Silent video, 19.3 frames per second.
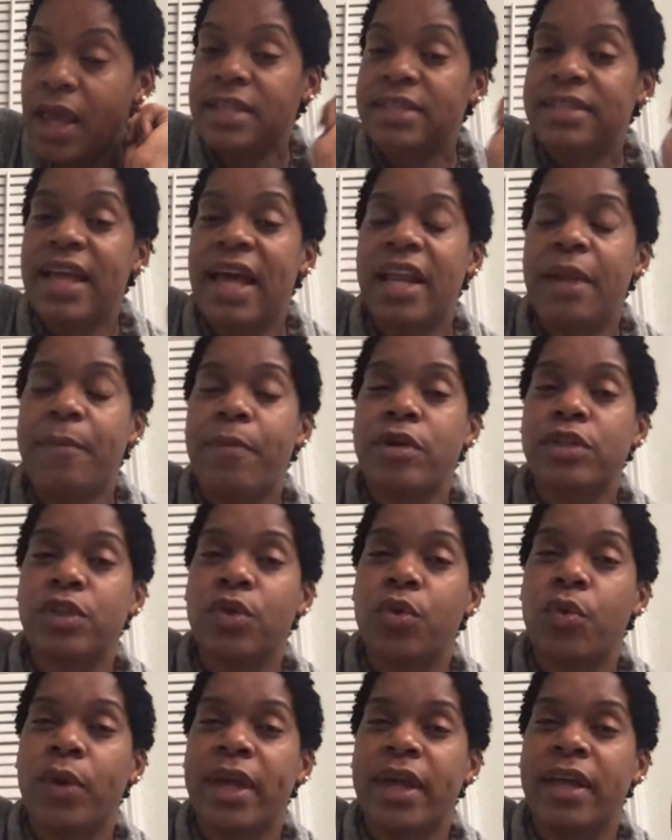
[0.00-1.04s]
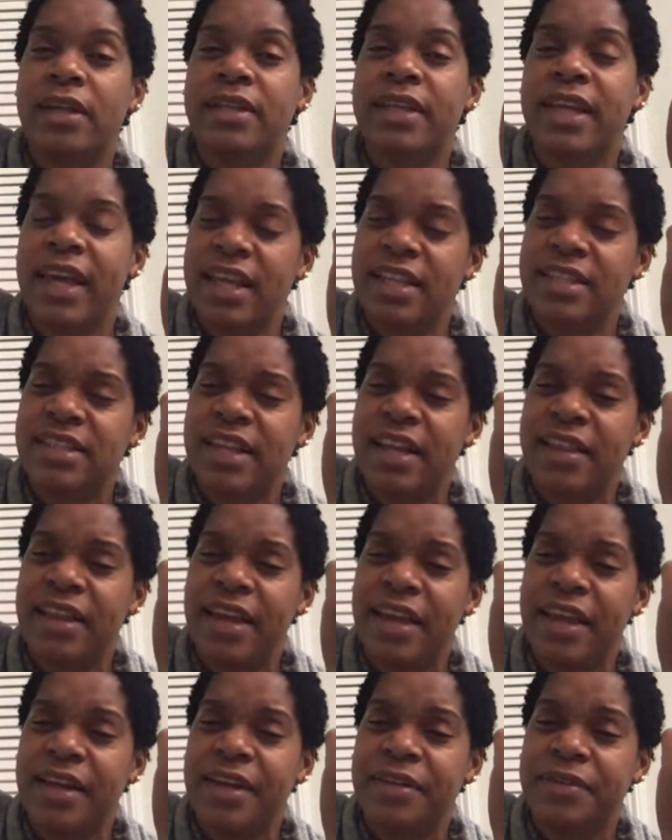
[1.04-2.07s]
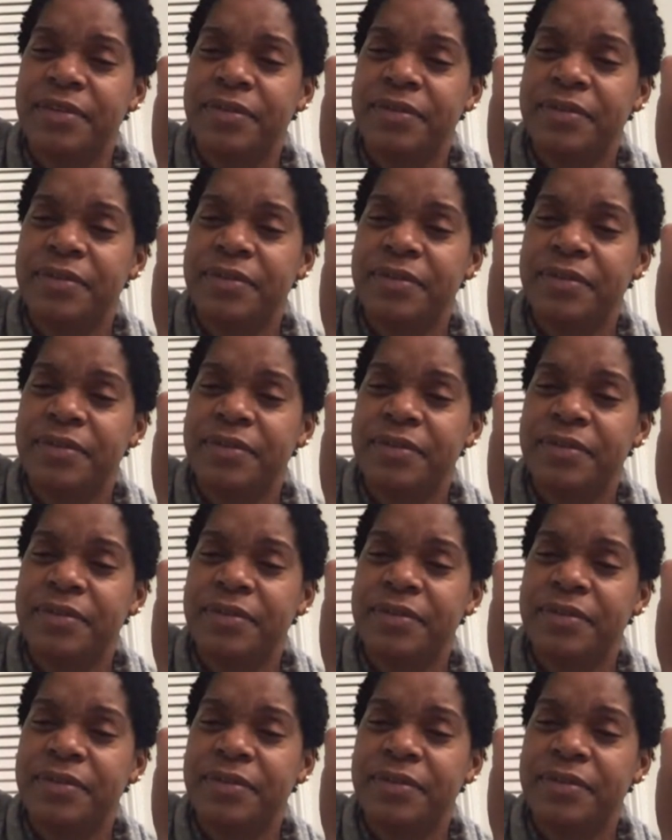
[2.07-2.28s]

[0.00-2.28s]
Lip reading: Is that the person who killed kids, I think?